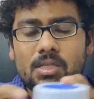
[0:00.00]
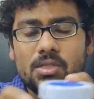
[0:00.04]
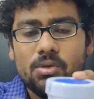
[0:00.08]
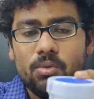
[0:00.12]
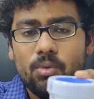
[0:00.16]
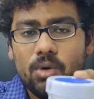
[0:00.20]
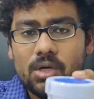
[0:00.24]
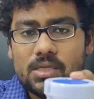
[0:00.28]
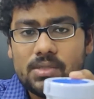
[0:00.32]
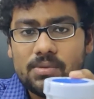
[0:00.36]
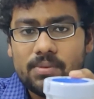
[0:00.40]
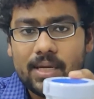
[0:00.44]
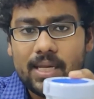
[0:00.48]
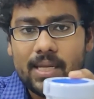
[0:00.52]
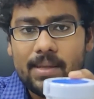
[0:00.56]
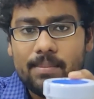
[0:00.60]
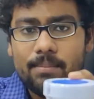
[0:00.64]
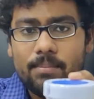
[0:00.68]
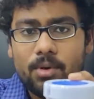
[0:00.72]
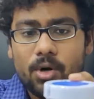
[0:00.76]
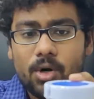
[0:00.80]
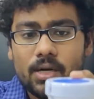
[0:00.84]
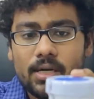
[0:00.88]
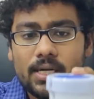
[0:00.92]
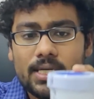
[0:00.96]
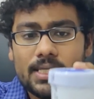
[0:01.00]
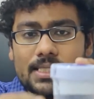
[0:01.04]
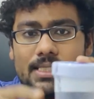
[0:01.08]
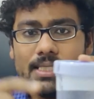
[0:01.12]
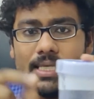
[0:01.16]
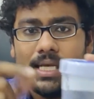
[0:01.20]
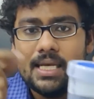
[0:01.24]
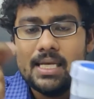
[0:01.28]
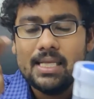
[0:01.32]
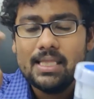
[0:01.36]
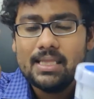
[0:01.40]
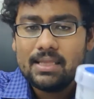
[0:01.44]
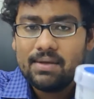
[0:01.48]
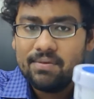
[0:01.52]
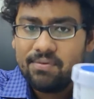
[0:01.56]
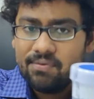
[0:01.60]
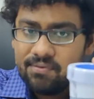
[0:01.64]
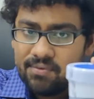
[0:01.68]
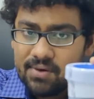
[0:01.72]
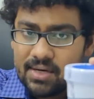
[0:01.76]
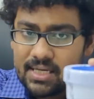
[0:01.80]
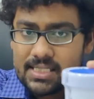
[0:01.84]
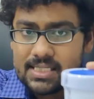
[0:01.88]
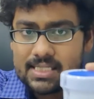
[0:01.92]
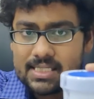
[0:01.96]
So what's very important is the
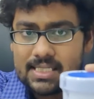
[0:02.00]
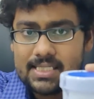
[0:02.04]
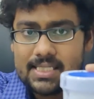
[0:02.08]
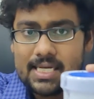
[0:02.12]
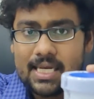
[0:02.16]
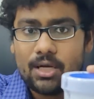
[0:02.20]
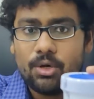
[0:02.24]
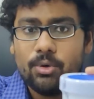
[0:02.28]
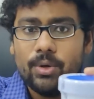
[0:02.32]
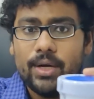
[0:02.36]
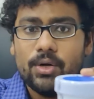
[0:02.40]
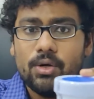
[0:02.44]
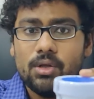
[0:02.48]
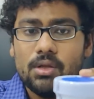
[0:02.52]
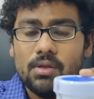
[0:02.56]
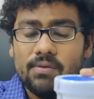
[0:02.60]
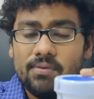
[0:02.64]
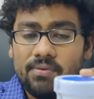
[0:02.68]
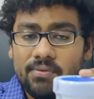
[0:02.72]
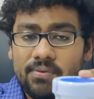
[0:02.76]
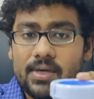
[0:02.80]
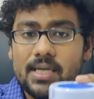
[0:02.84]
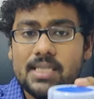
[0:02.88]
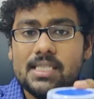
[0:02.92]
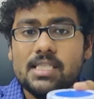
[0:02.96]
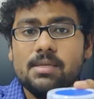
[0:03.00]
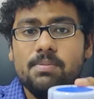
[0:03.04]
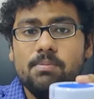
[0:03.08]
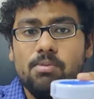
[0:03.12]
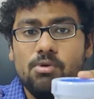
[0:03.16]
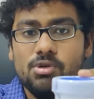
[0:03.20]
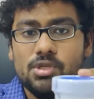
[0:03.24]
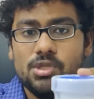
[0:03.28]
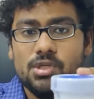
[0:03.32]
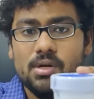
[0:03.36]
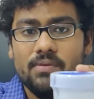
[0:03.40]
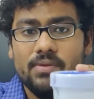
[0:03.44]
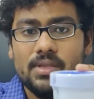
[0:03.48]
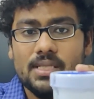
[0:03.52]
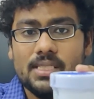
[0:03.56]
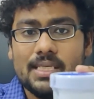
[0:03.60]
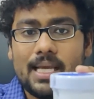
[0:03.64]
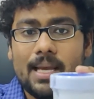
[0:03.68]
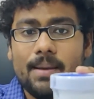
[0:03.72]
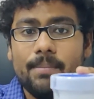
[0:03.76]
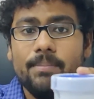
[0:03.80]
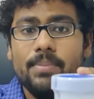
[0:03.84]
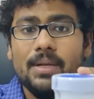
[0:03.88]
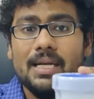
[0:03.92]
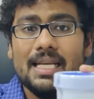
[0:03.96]
first ejaculate or the first portion of the
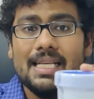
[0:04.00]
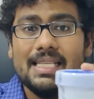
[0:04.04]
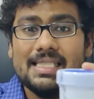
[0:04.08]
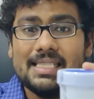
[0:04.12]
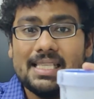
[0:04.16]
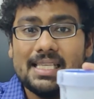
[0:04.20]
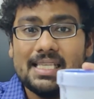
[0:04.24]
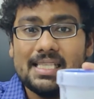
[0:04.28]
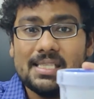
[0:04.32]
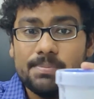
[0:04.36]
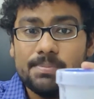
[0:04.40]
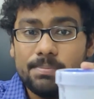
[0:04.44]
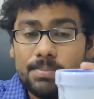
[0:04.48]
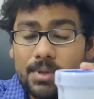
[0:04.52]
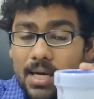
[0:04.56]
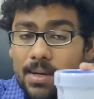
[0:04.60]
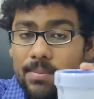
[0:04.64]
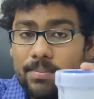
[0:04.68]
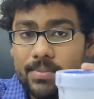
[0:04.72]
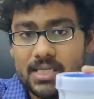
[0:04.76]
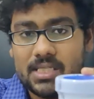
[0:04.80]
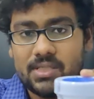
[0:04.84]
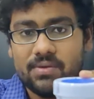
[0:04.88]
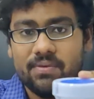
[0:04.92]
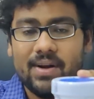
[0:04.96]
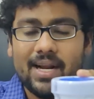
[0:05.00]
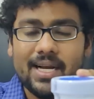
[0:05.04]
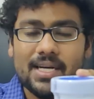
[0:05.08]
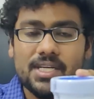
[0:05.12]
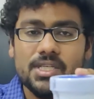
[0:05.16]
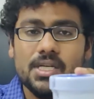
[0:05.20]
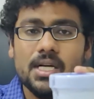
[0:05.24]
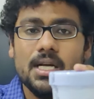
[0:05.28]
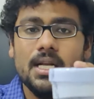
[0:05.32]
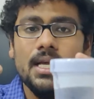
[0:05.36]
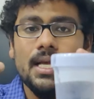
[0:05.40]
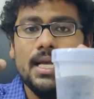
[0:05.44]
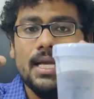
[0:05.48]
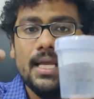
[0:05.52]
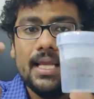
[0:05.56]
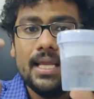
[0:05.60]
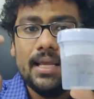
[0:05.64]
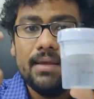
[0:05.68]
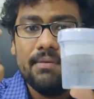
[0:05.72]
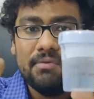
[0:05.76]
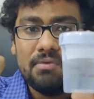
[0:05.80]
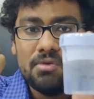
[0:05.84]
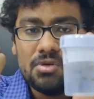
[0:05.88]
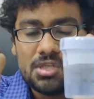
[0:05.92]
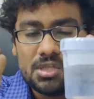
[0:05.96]
sample is the sperm-rich fraction.
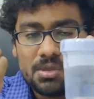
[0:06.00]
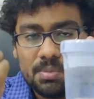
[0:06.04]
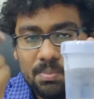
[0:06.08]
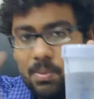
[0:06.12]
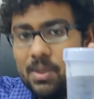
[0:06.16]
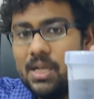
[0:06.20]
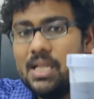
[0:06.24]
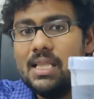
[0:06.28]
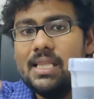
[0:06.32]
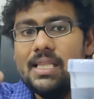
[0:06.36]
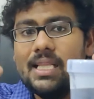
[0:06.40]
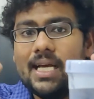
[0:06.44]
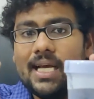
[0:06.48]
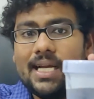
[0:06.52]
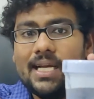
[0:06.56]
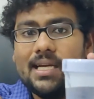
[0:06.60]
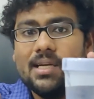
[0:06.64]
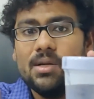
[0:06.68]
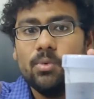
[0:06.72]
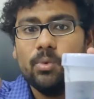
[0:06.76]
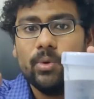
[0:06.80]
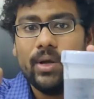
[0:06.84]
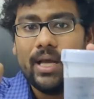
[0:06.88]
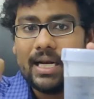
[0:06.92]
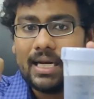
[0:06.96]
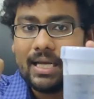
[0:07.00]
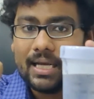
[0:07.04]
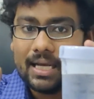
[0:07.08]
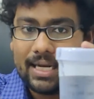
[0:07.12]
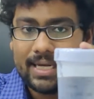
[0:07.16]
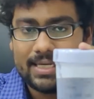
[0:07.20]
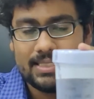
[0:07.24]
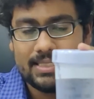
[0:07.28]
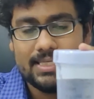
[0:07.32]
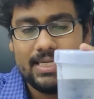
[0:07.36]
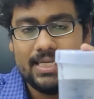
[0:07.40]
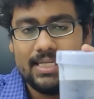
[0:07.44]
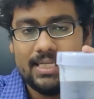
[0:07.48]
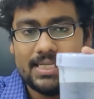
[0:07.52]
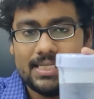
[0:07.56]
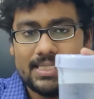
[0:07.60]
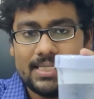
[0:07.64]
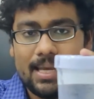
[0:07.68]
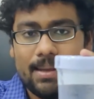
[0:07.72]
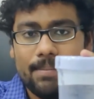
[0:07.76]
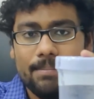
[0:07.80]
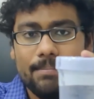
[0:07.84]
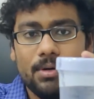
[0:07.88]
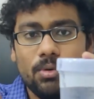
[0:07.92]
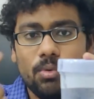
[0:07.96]
If you spill that while collecting the
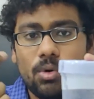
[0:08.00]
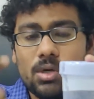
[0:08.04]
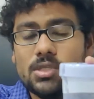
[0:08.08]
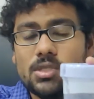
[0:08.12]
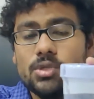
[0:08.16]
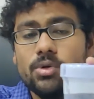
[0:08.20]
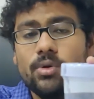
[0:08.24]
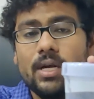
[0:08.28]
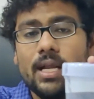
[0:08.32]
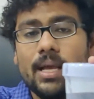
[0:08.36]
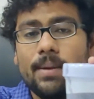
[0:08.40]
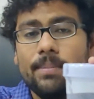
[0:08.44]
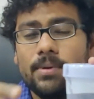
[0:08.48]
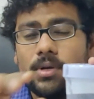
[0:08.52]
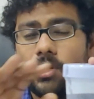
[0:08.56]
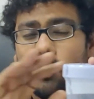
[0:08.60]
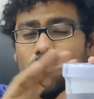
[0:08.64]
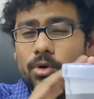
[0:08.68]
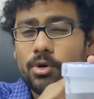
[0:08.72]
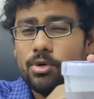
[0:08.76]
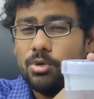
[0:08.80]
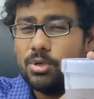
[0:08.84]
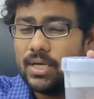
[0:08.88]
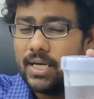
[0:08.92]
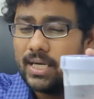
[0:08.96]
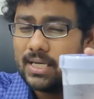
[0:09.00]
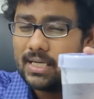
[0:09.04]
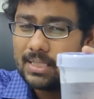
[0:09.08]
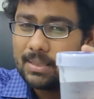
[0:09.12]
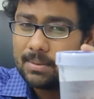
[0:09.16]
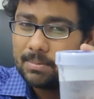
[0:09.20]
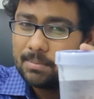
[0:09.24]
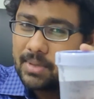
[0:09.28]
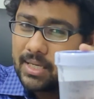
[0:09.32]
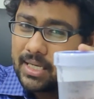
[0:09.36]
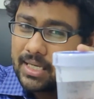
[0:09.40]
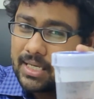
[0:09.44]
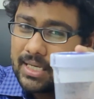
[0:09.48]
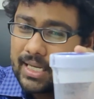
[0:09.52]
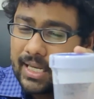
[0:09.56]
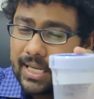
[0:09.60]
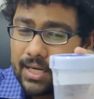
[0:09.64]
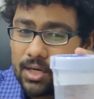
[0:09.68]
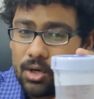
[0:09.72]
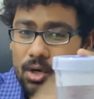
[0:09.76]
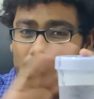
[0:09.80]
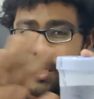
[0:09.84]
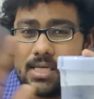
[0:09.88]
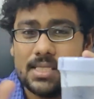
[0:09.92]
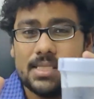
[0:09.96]
sample, what's going to happen? You're going to get completely
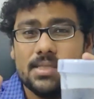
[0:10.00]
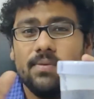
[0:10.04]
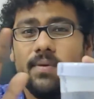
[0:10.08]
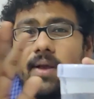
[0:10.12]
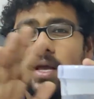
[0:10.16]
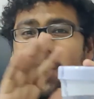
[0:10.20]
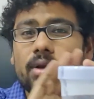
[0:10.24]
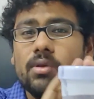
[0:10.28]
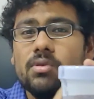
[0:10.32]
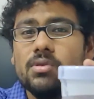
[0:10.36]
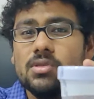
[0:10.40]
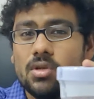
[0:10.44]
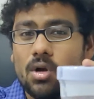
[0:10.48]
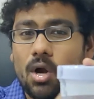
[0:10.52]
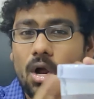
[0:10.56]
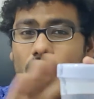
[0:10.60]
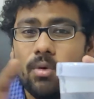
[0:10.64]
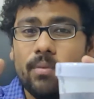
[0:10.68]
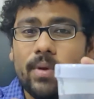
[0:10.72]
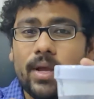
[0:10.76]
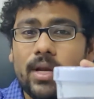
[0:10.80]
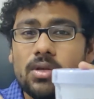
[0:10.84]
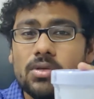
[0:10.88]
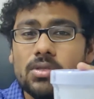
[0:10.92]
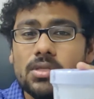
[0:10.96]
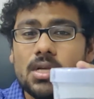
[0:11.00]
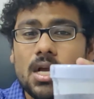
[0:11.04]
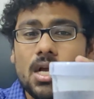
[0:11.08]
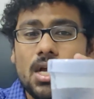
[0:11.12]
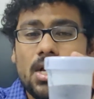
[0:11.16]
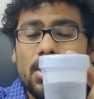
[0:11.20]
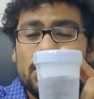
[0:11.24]
erroneous values, wrong values.